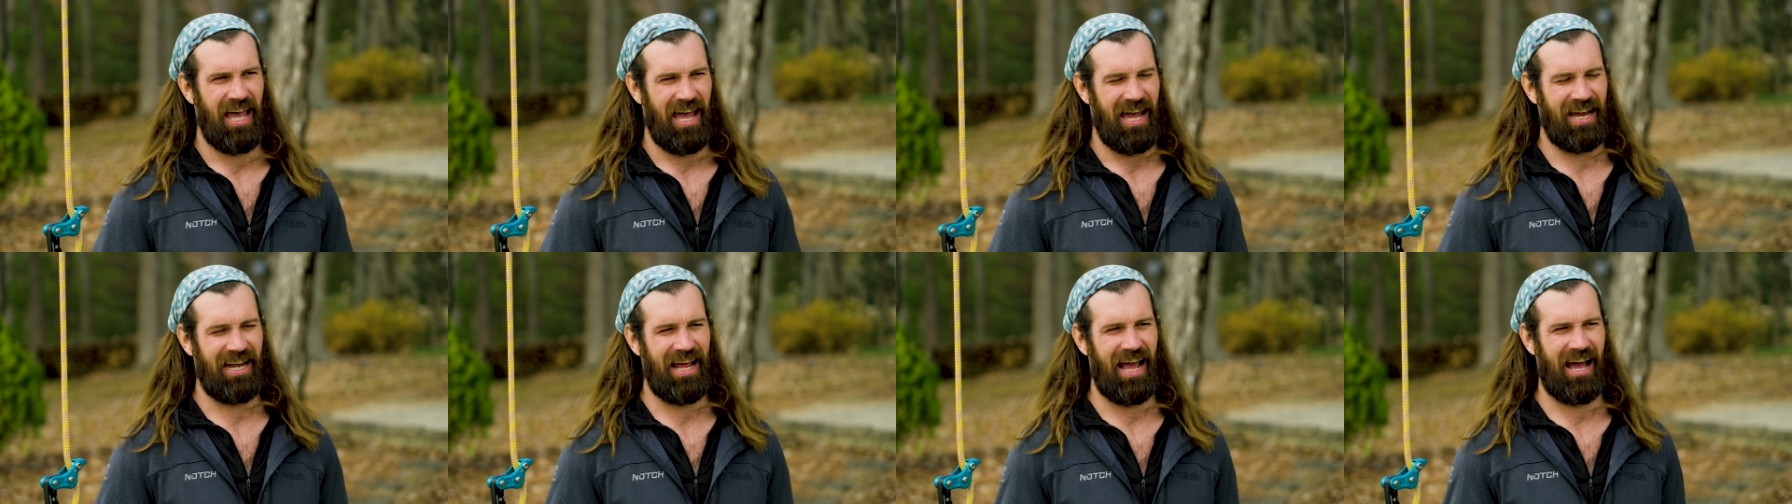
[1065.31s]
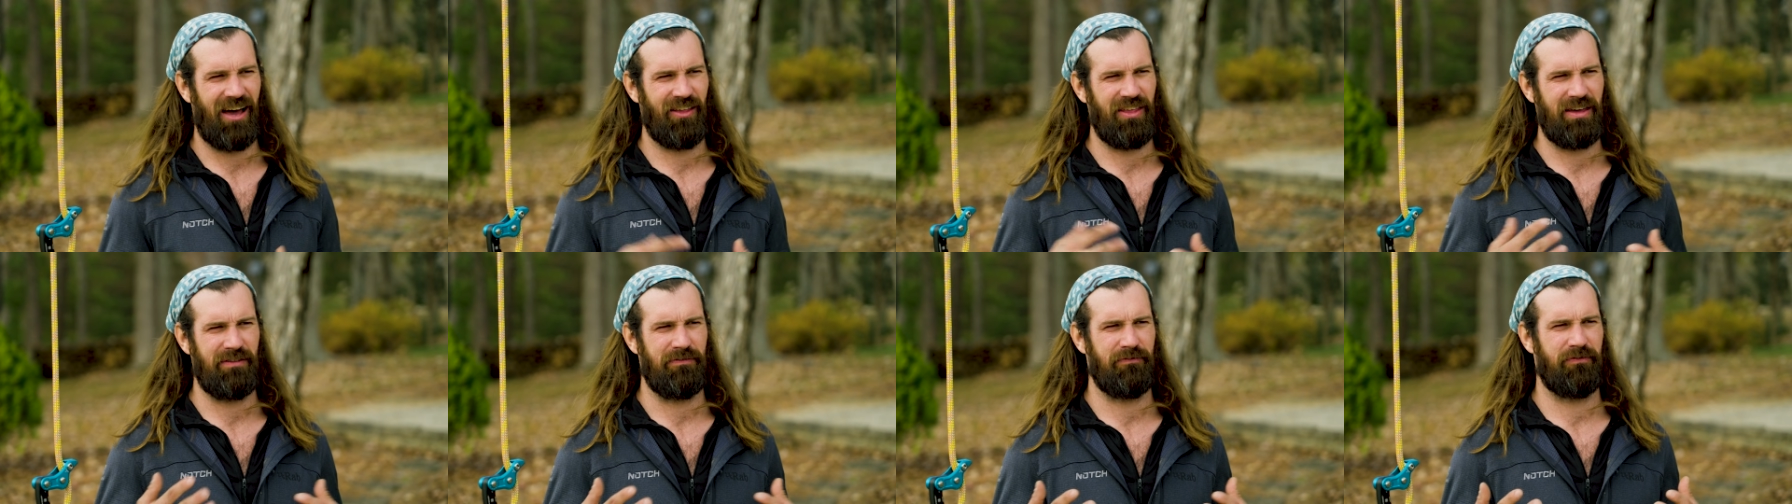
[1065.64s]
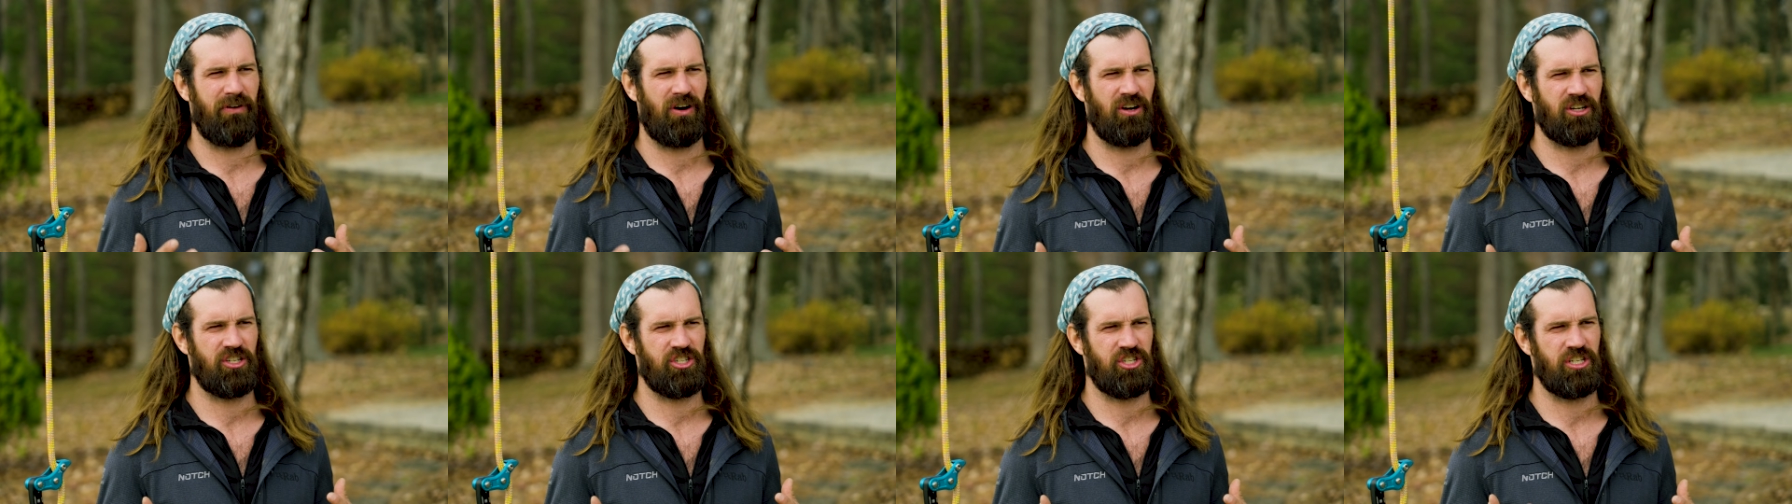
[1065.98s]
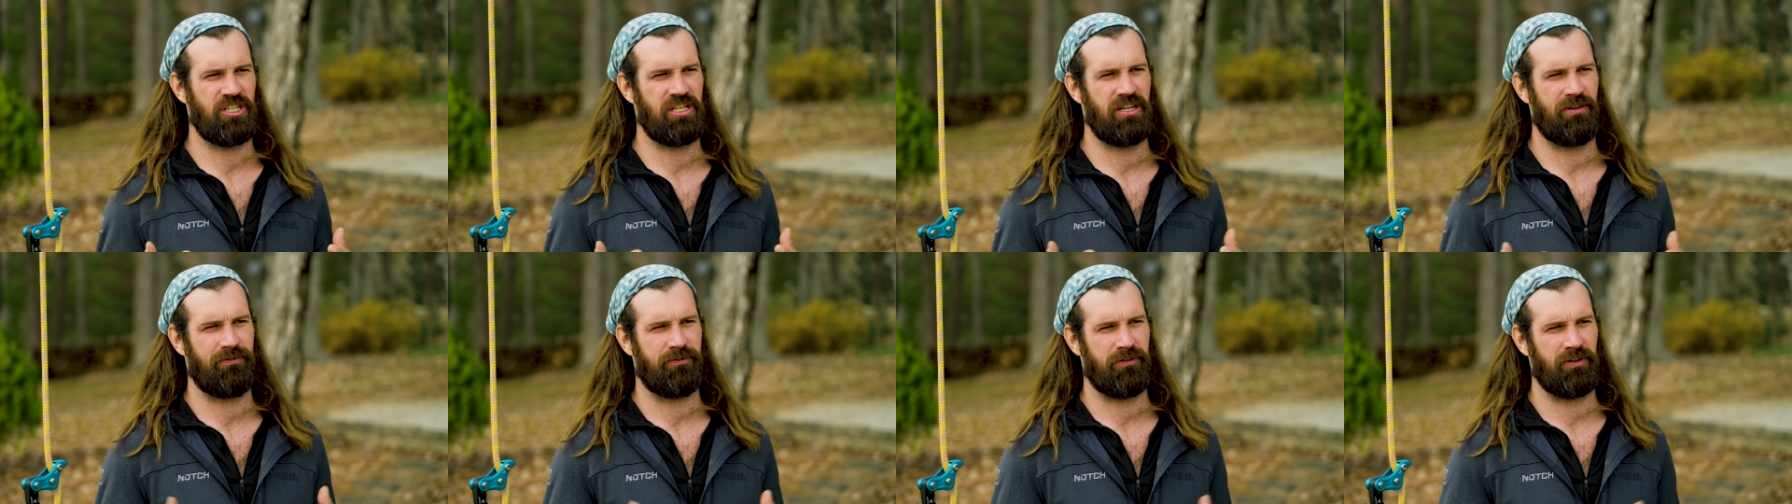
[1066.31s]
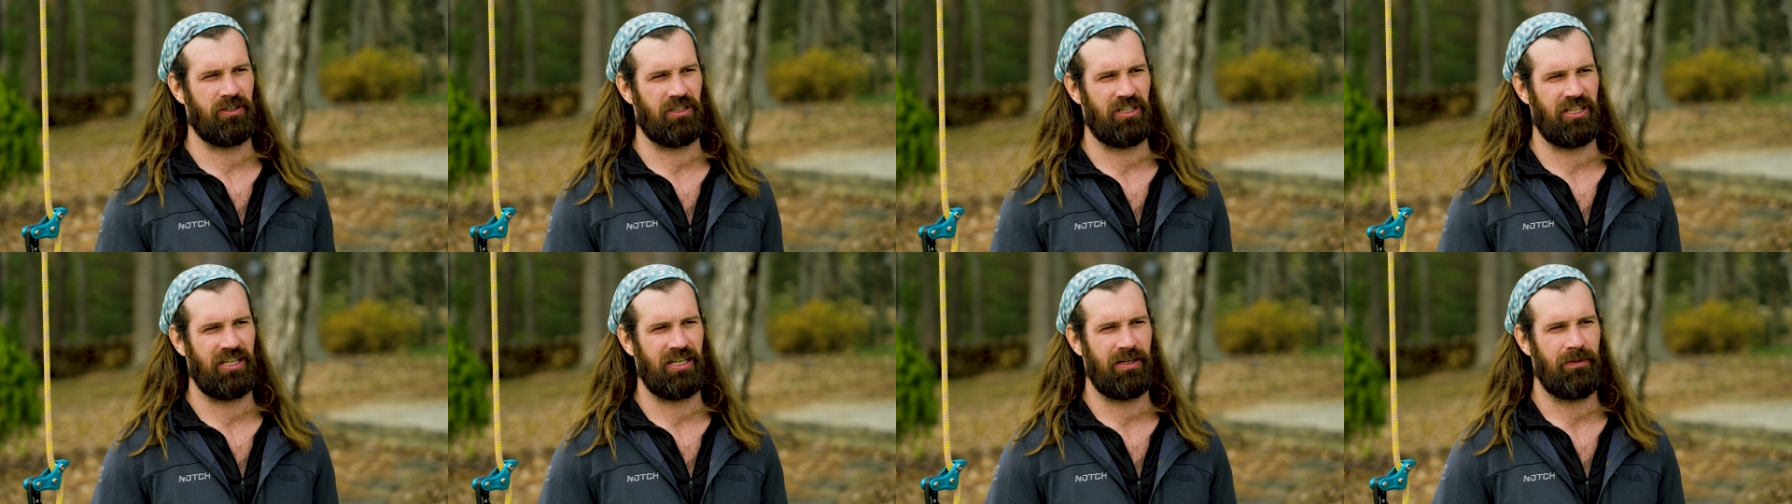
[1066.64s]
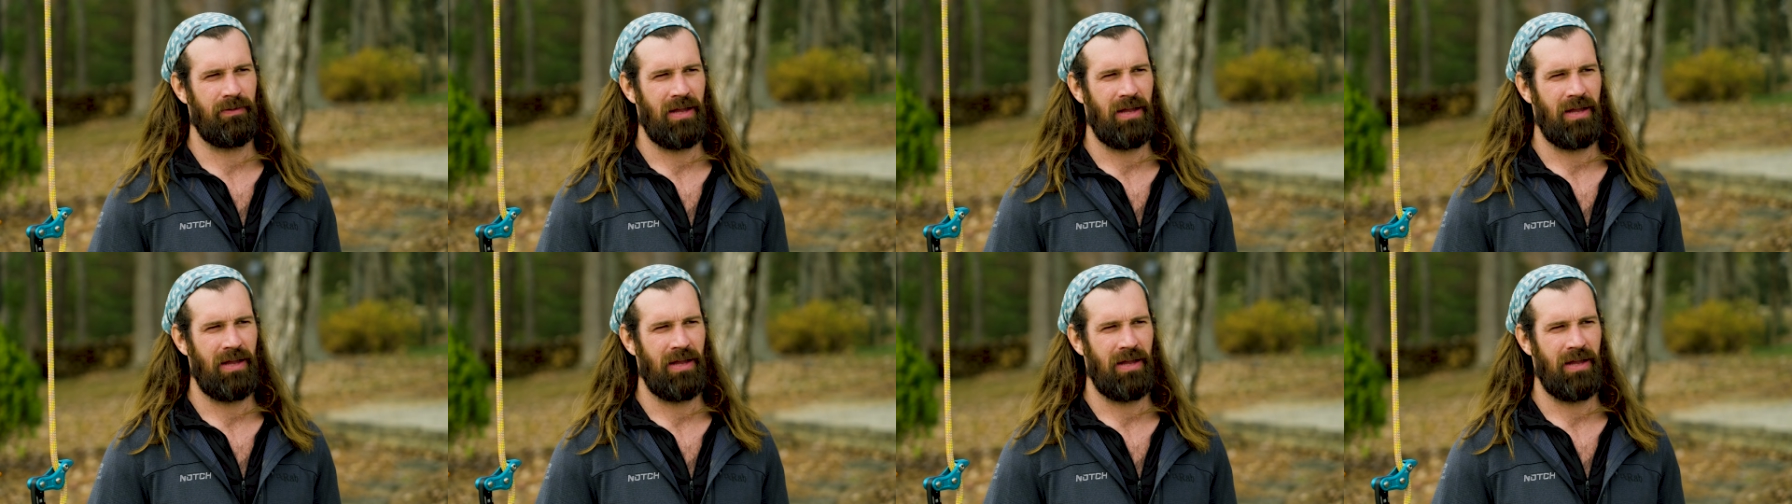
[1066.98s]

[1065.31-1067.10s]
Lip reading: and how they function differently